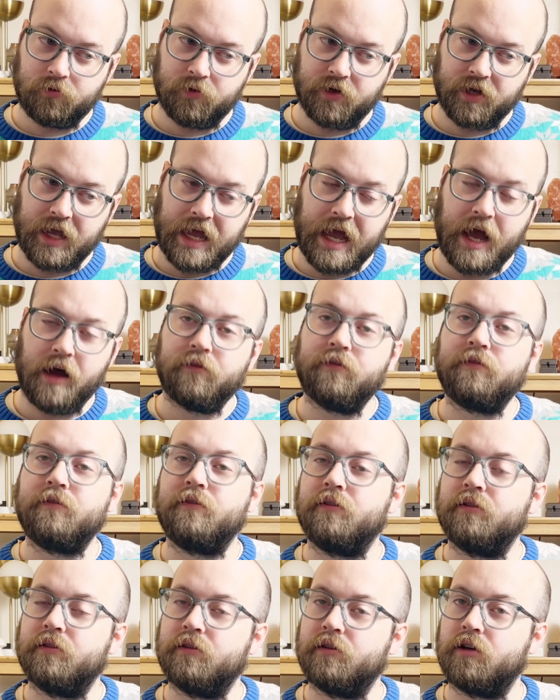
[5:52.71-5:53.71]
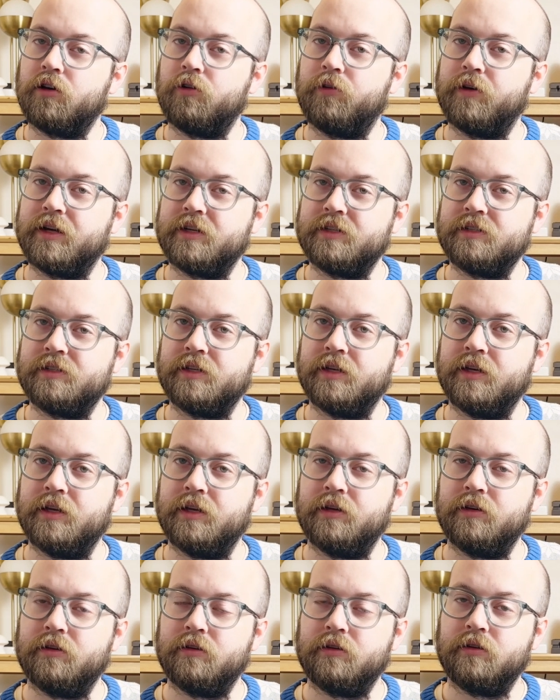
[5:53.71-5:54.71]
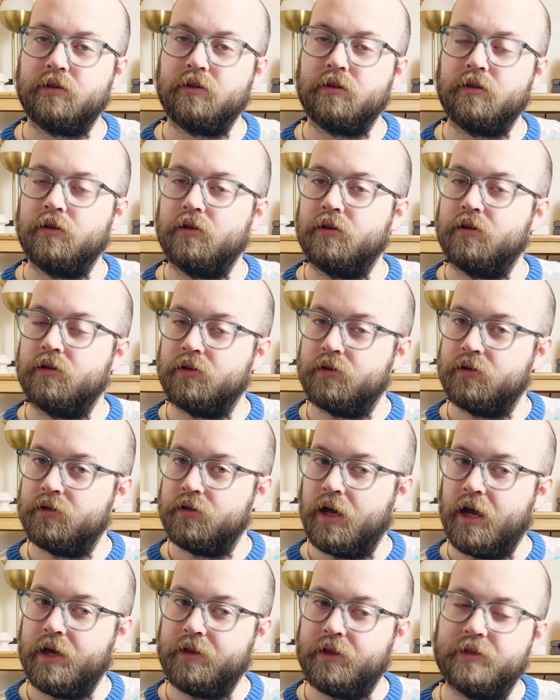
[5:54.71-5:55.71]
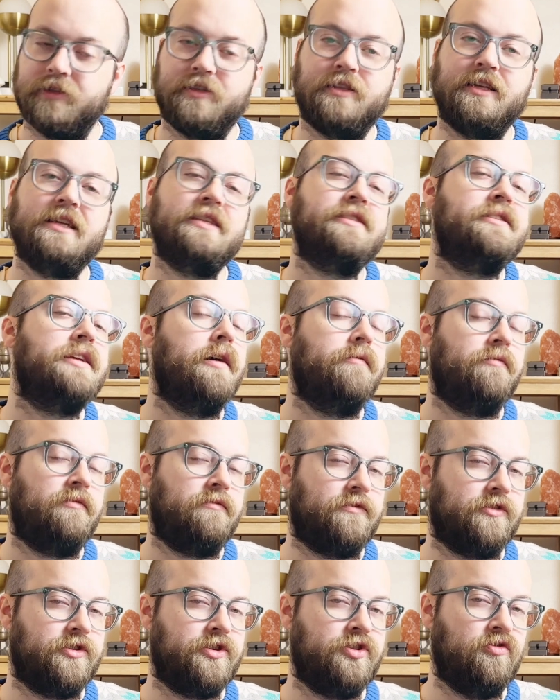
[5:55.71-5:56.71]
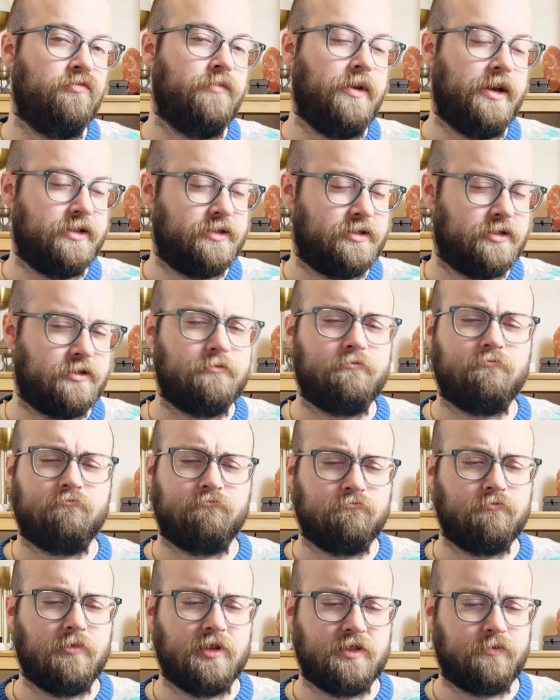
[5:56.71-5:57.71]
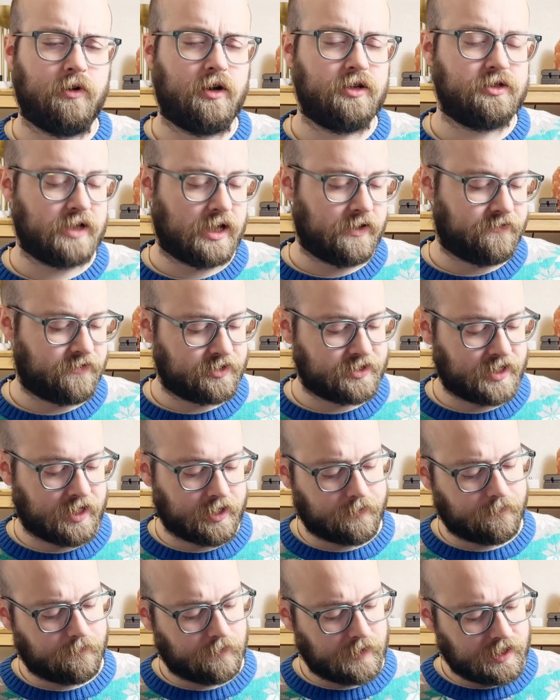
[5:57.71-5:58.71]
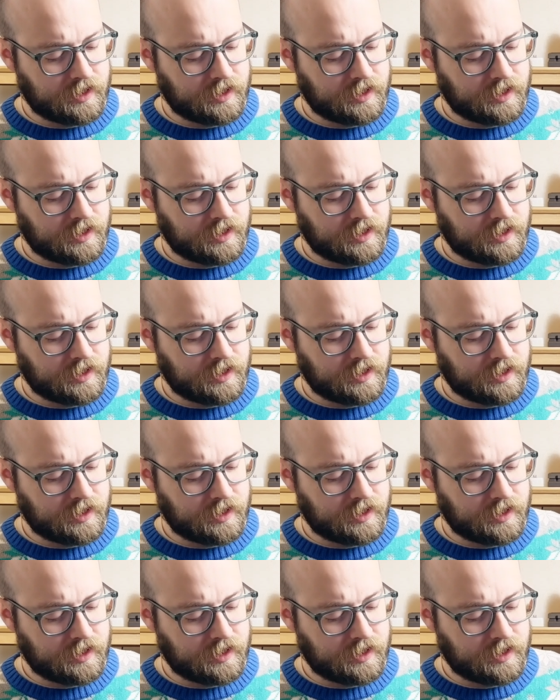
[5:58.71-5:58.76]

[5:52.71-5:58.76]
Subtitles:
Quick F, quick C, and then D7 for 2 beats. Let's pause that for a second.